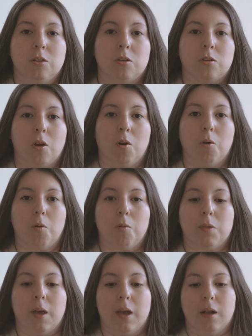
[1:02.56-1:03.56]

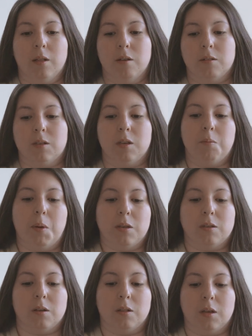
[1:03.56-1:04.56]
So the LLC
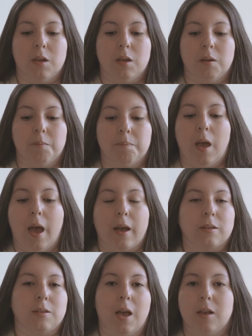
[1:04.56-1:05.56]
basically
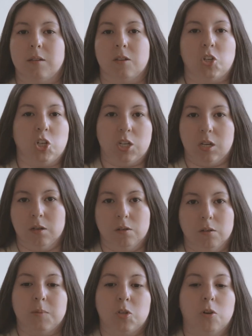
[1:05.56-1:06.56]
acts as a
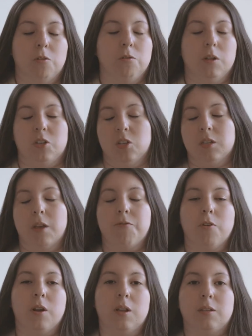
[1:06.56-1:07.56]
shield. So let's just say,
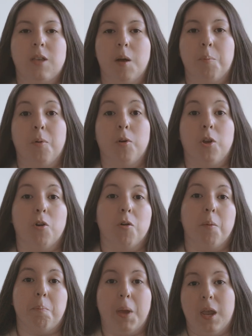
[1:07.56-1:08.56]
for an example, you're
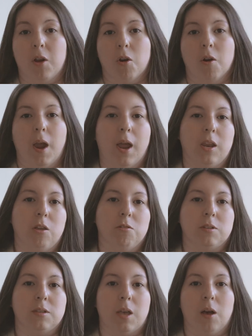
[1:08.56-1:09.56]
a baker and you
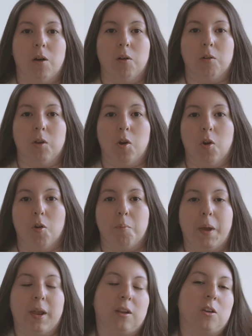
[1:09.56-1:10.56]
sell your
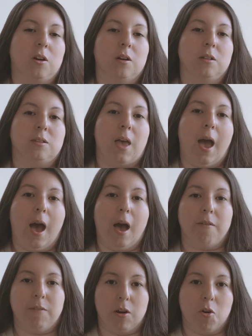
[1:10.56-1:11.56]
baked goods
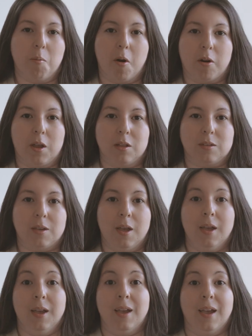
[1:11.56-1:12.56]
at vendor markets.
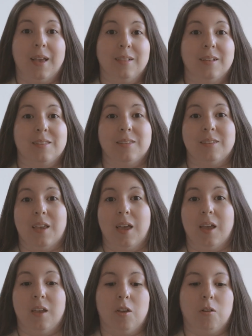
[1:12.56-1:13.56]
And let's
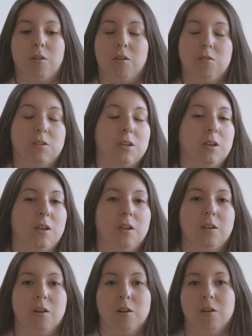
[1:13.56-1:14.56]
say, you
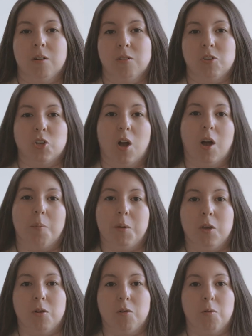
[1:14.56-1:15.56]
did your job,
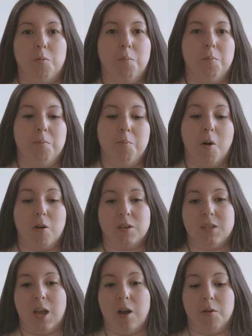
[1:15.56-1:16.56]
you
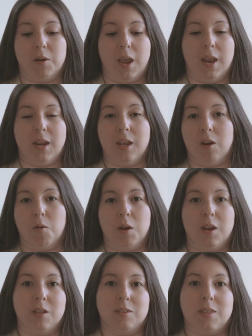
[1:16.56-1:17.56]
marked down any
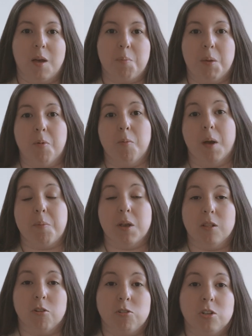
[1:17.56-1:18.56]
ingredients that people might be
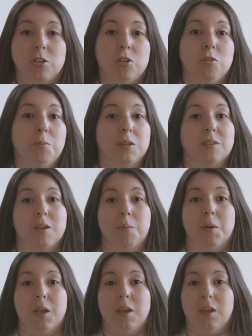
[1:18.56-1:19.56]
allergic to, but
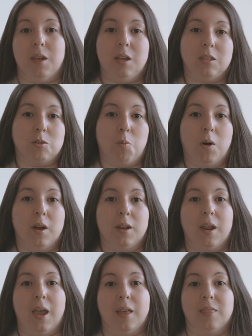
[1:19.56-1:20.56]
somebody eats
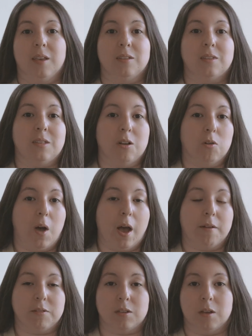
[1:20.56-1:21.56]
one and they still
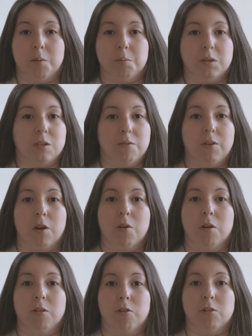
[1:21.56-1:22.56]
have some
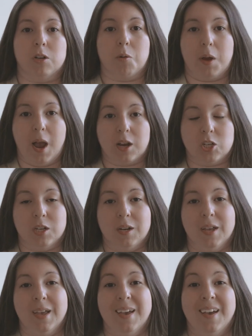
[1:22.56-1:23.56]
severe allergic
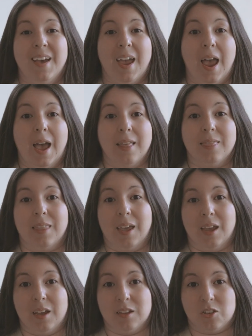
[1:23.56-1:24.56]
reaction and
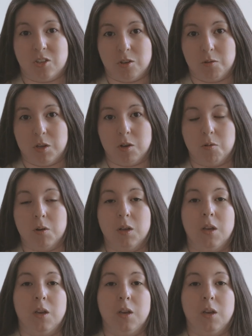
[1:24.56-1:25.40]
they sue you.